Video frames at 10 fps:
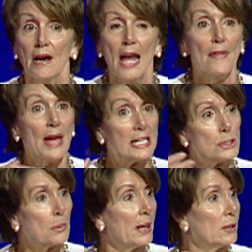And that's
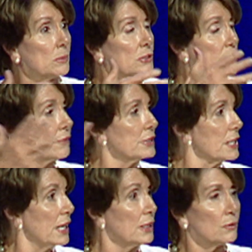why almost every
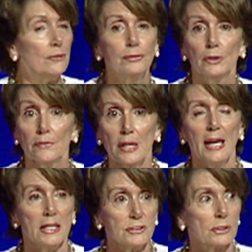day on the floor of the
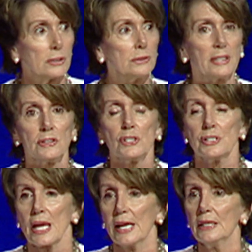House, including
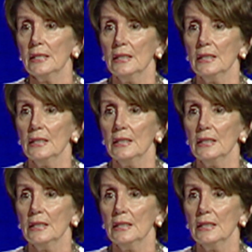today,